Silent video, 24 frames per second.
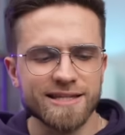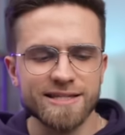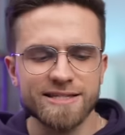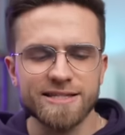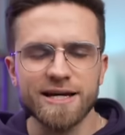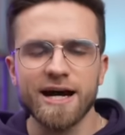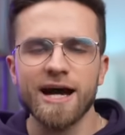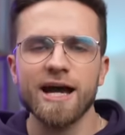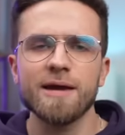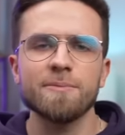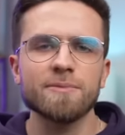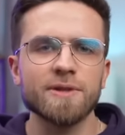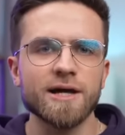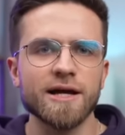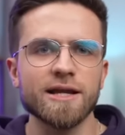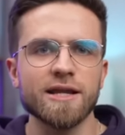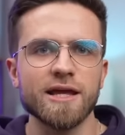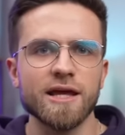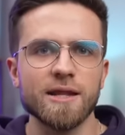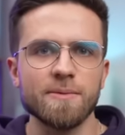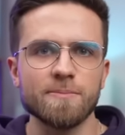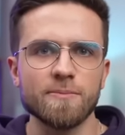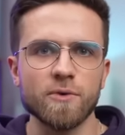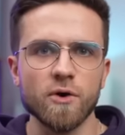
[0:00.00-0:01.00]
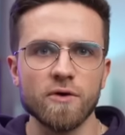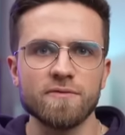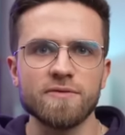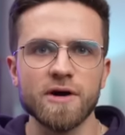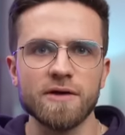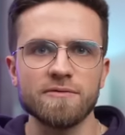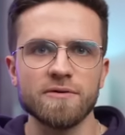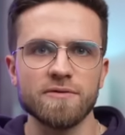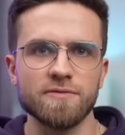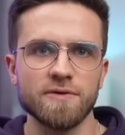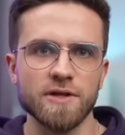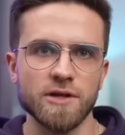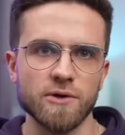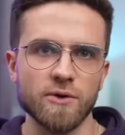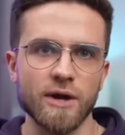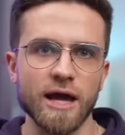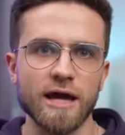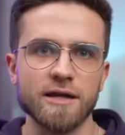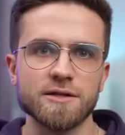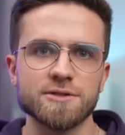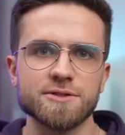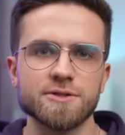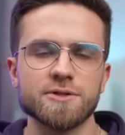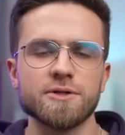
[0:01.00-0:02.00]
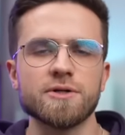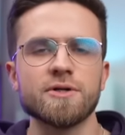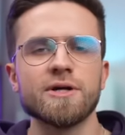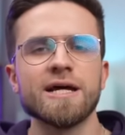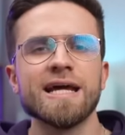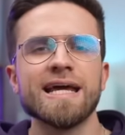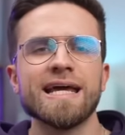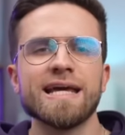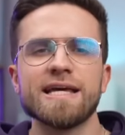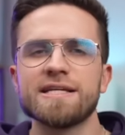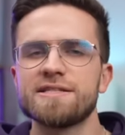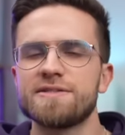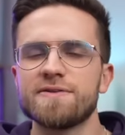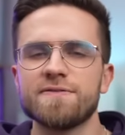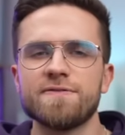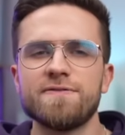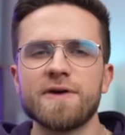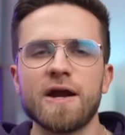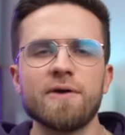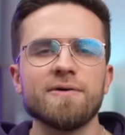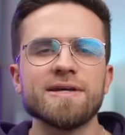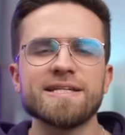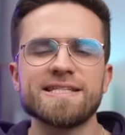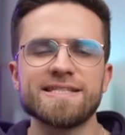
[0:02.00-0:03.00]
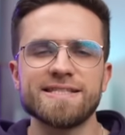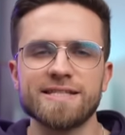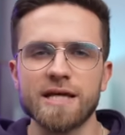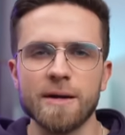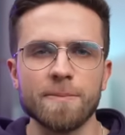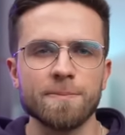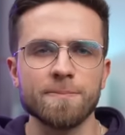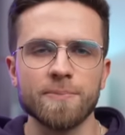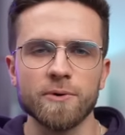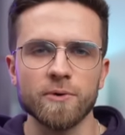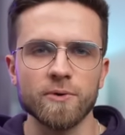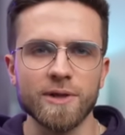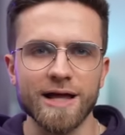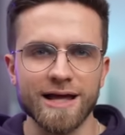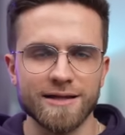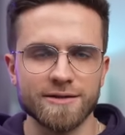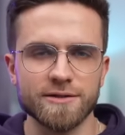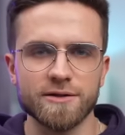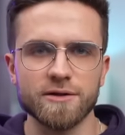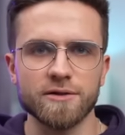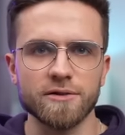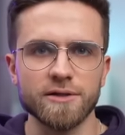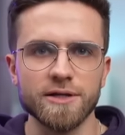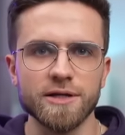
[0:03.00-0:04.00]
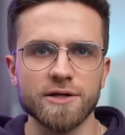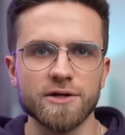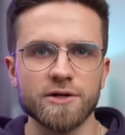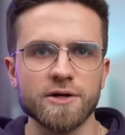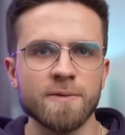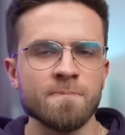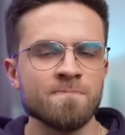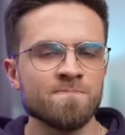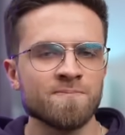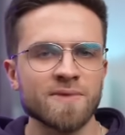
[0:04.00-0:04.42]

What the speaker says: The timeline in Movavi Video Editor is very simple and clear